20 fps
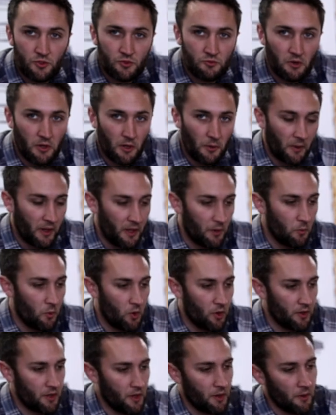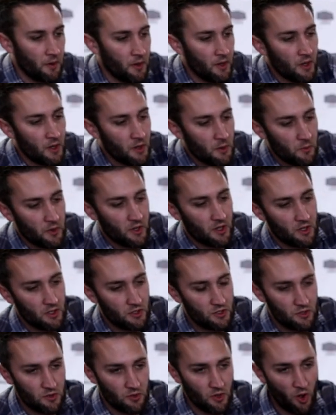straight away in one go. We're going
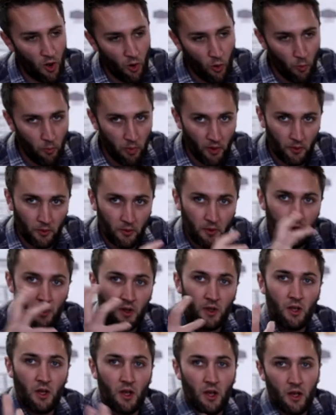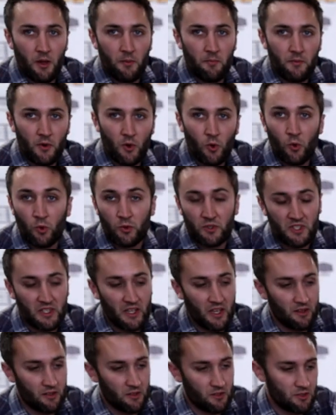to do the whole boat um, all
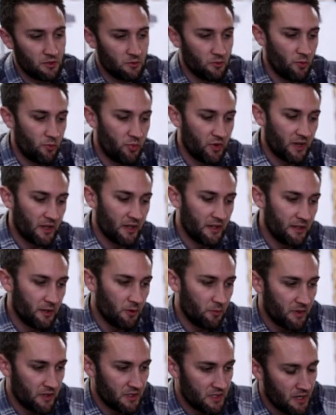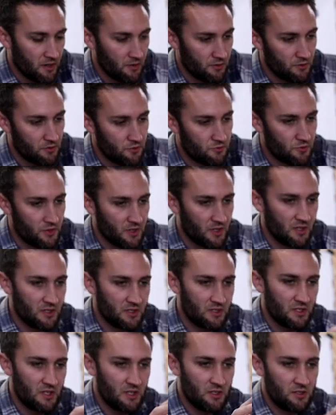together. So we'll bring a little bit down on the
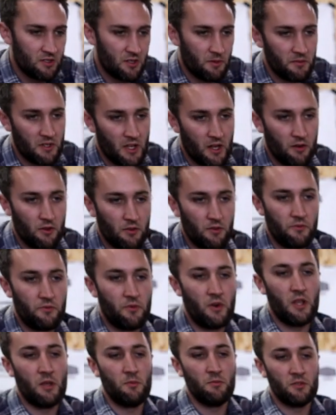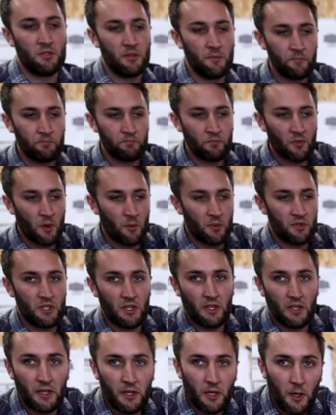stringers and then some down on the frames,
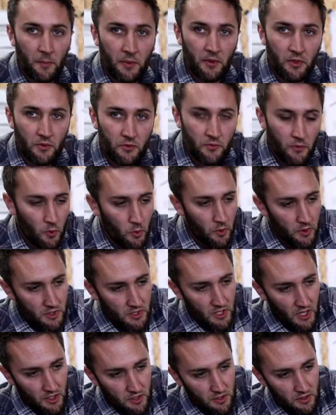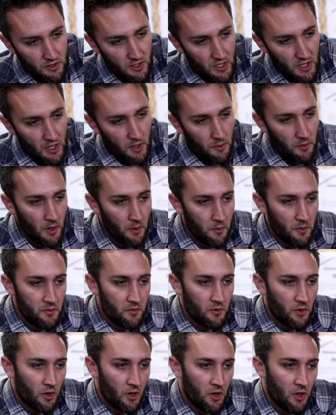particularly up in the forward sections here where
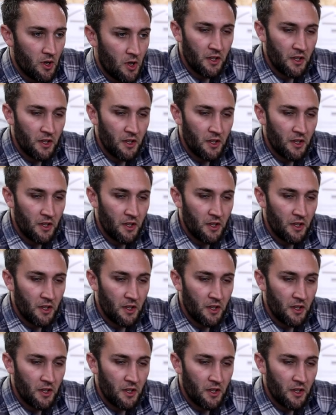we've got